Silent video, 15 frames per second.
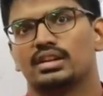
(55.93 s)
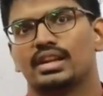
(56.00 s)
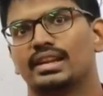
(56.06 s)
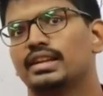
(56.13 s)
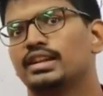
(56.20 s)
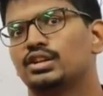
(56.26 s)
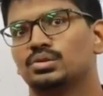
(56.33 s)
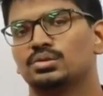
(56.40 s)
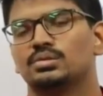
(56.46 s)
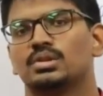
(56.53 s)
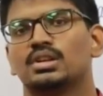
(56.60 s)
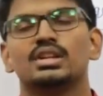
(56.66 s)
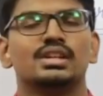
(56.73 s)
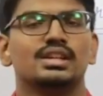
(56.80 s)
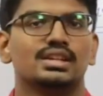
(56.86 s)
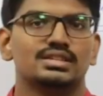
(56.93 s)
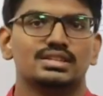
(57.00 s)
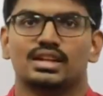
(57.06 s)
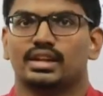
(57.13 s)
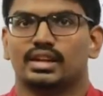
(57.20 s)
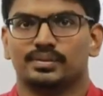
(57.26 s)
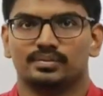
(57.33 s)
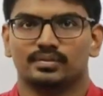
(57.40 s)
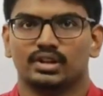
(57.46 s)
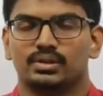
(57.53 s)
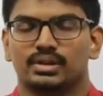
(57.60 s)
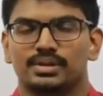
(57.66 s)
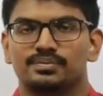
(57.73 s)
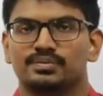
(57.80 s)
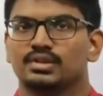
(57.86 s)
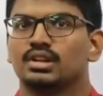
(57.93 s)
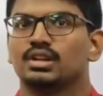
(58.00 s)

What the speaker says: Delhi to Chennai, okay.